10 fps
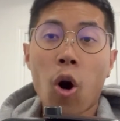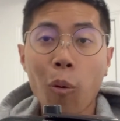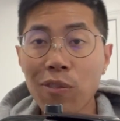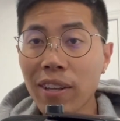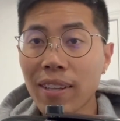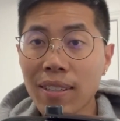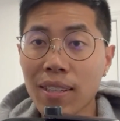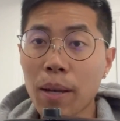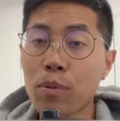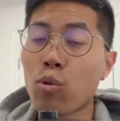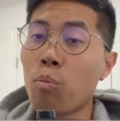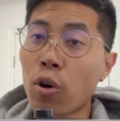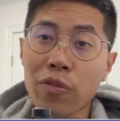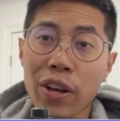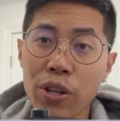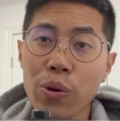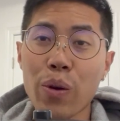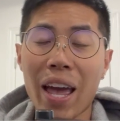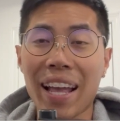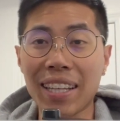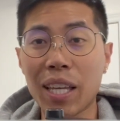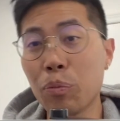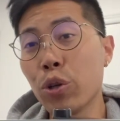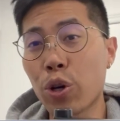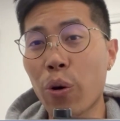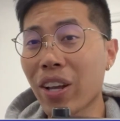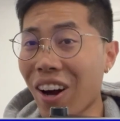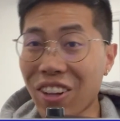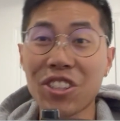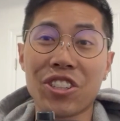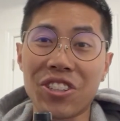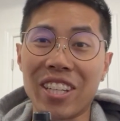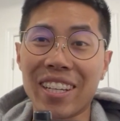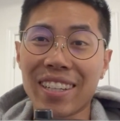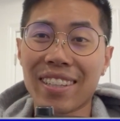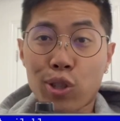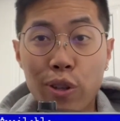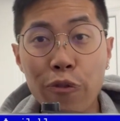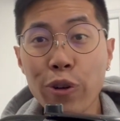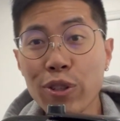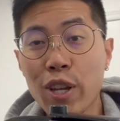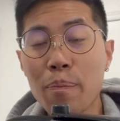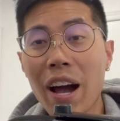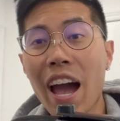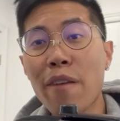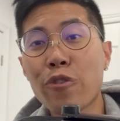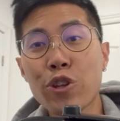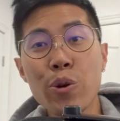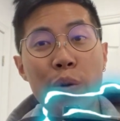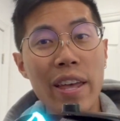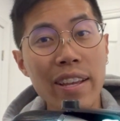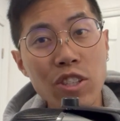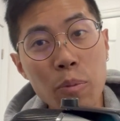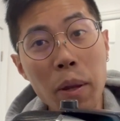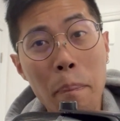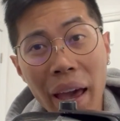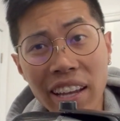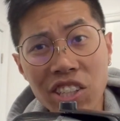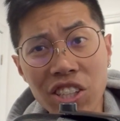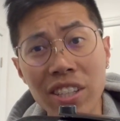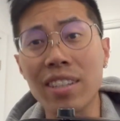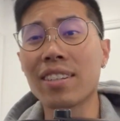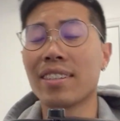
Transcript: Hopefully these tips will motivate you and keep you going on your journey. So the first tip I have for you is to be patient.